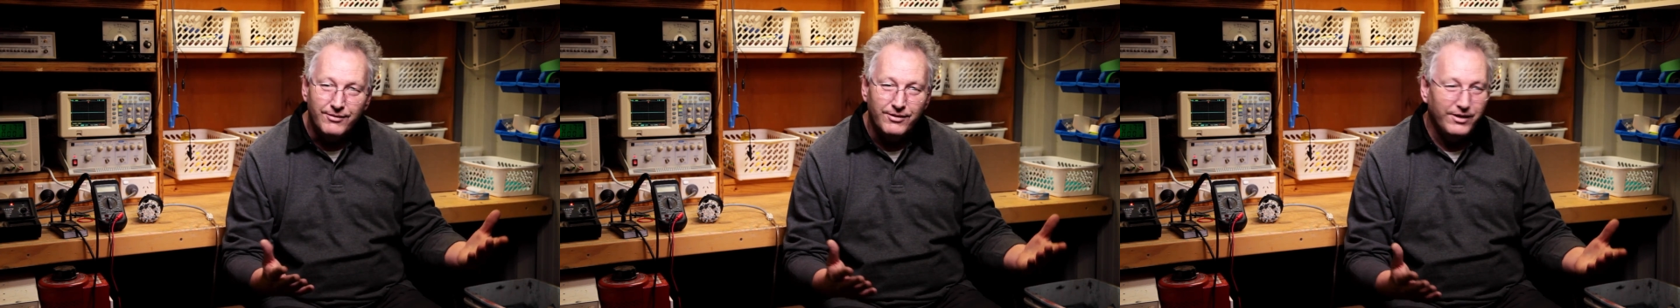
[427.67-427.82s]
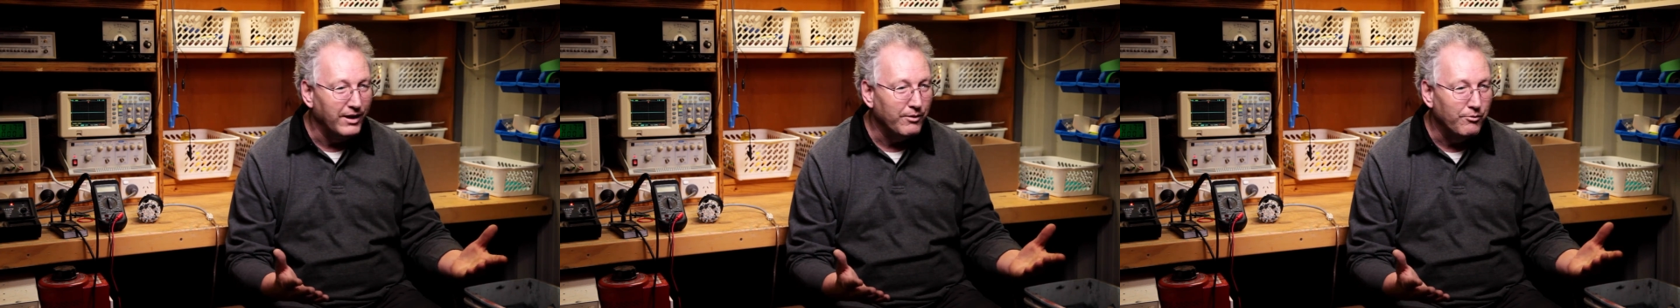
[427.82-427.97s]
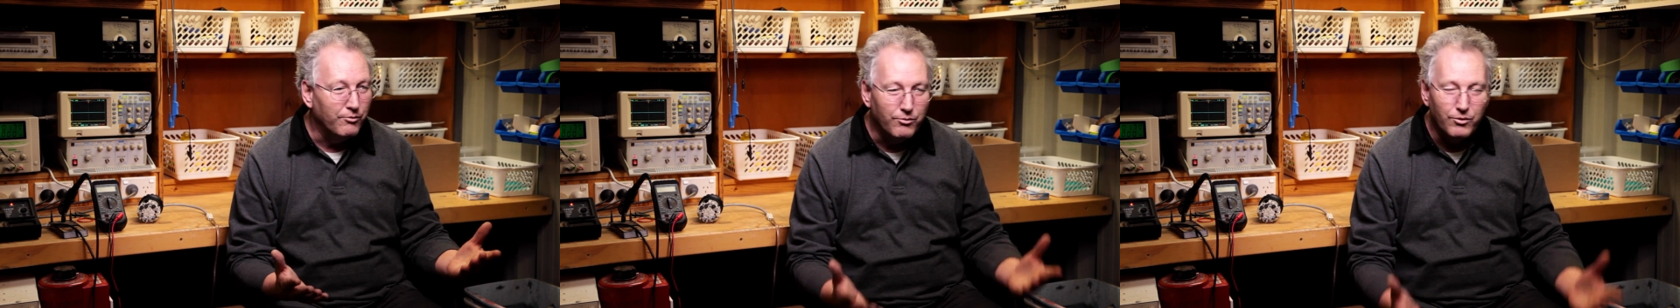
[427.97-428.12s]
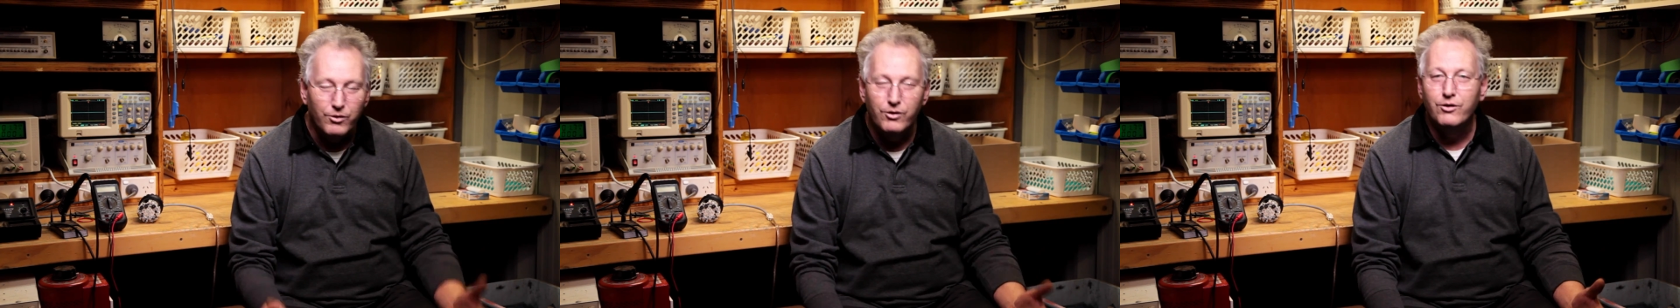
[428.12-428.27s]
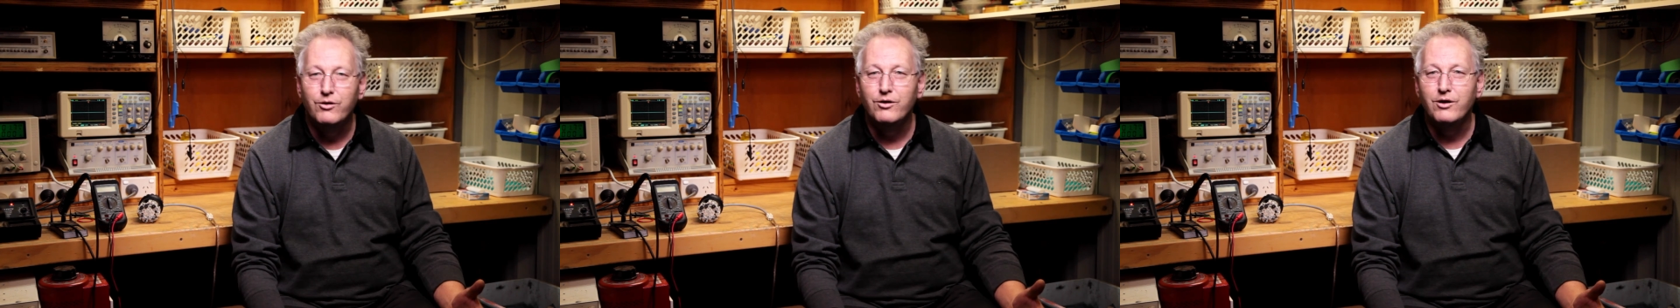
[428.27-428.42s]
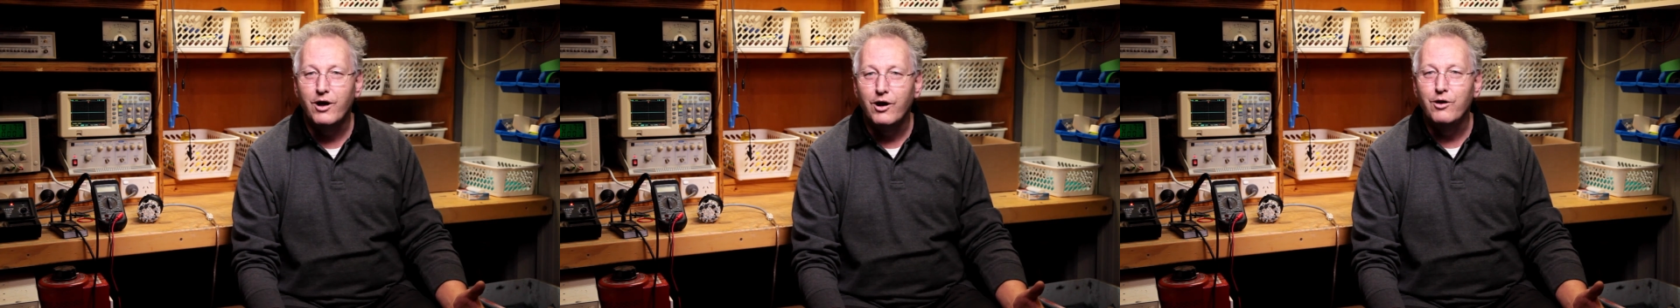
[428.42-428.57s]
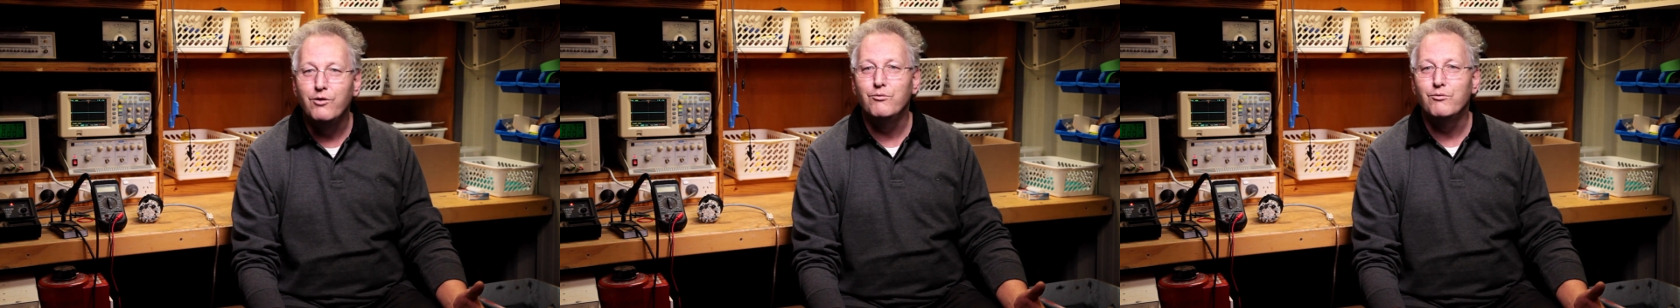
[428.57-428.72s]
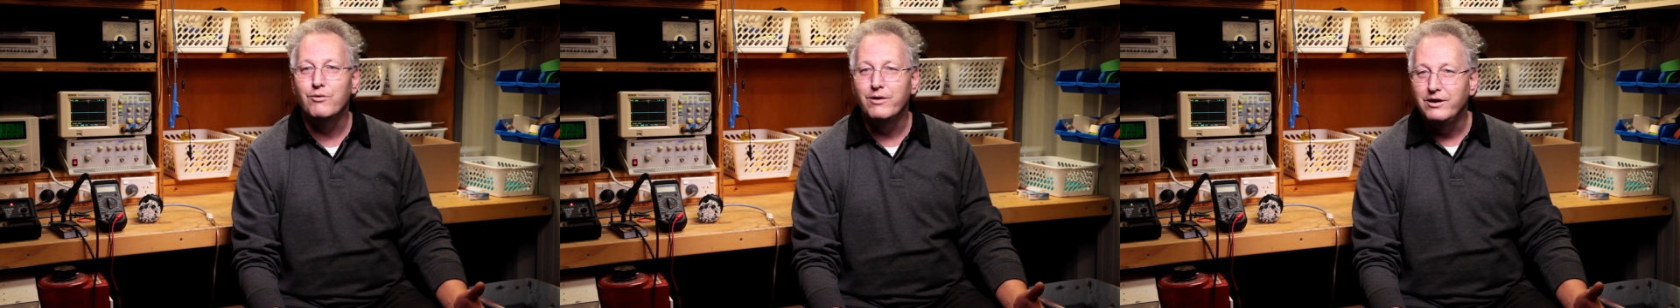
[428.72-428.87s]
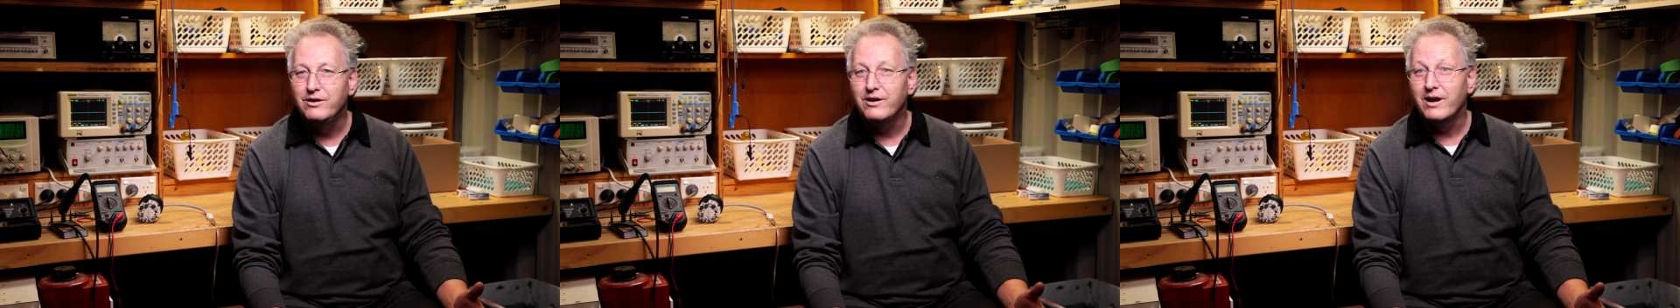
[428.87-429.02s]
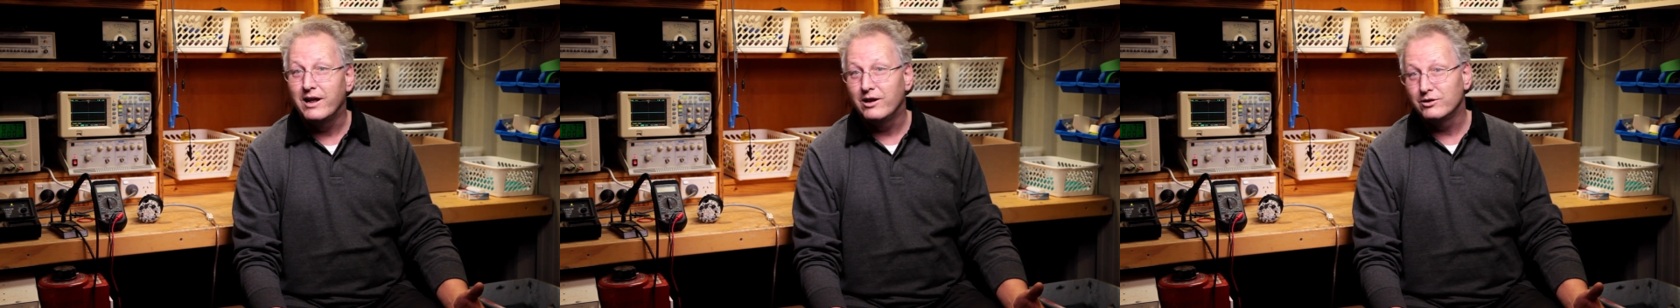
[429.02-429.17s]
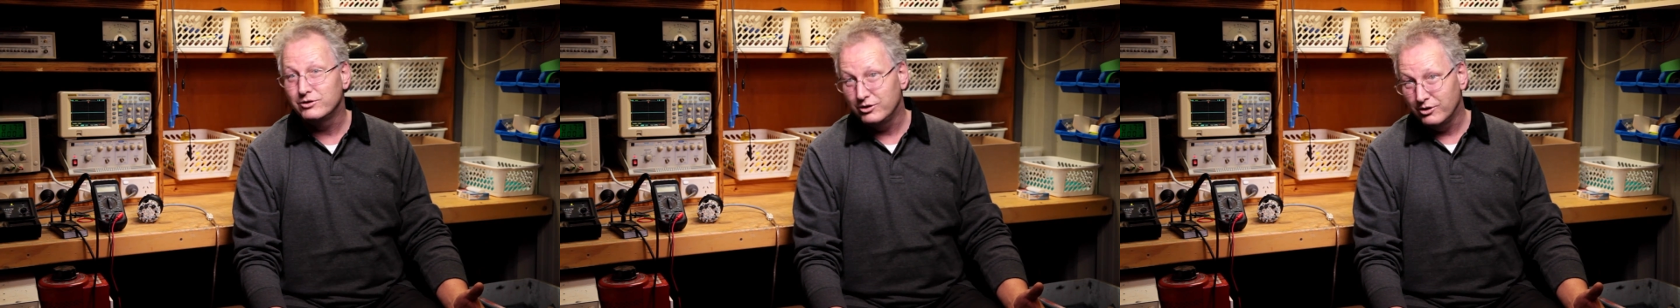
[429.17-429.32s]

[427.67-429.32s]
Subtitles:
There were no retail